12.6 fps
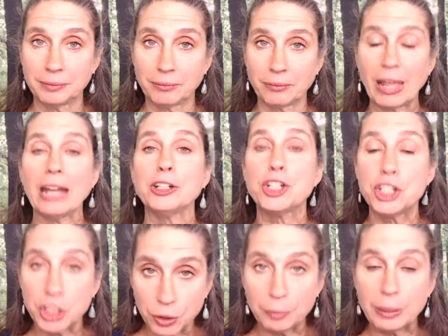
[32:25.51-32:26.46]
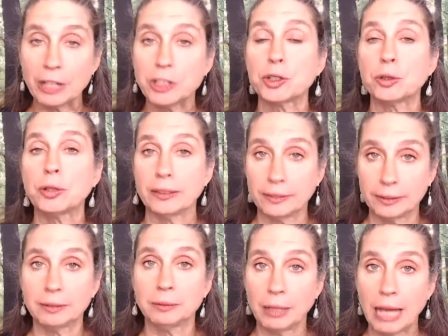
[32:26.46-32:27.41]
and be at choice,
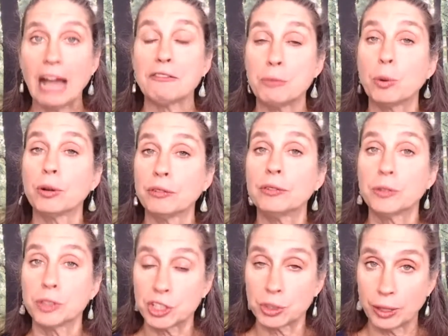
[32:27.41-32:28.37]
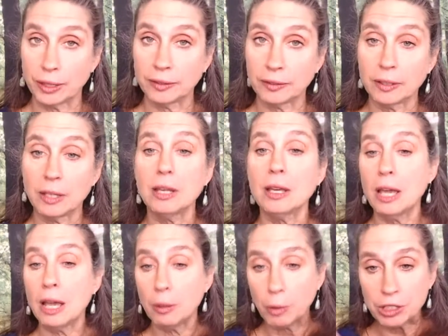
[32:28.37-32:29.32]
have more choice.
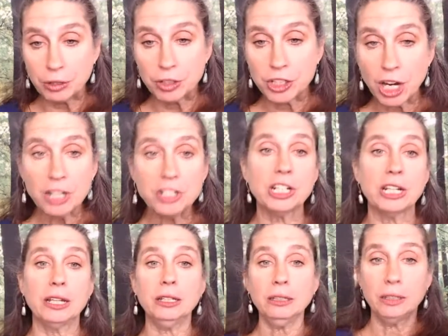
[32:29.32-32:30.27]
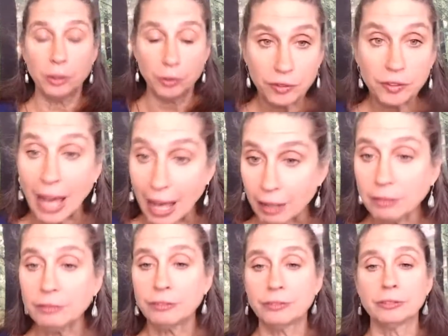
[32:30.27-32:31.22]
When you're judging
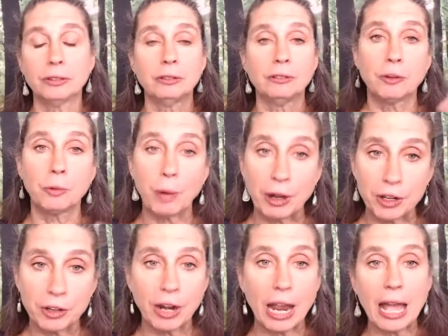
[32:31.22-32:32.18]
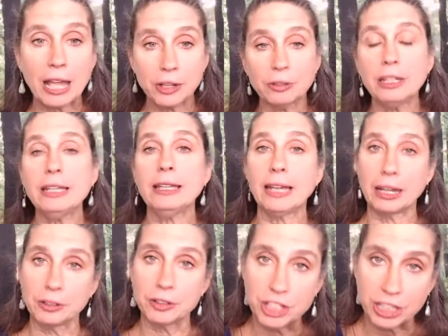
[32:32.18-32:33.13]
yourself for where you're at, you're leaking
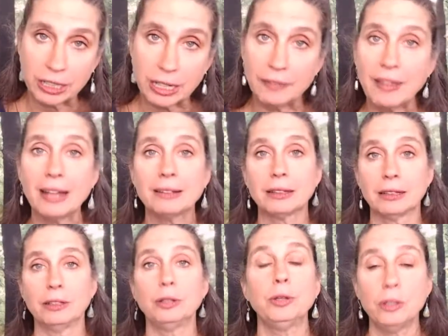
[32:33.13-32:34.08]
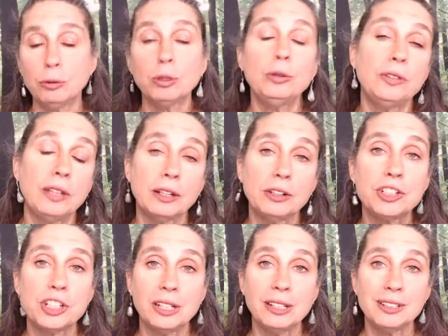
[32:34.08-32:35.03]
energy, and that you lose the
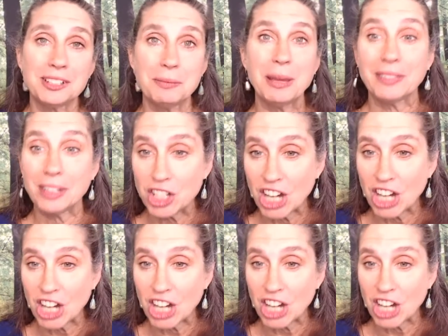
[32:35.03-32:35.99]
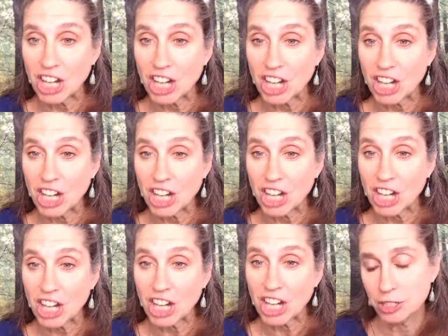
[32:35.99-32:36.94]
energy to make the change, to shift your
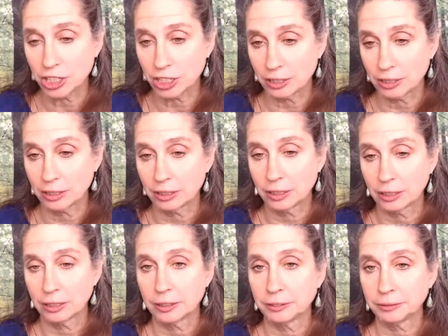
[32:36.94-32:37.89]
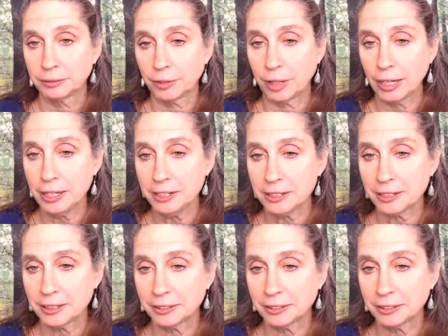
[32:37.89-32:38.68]
attention, right?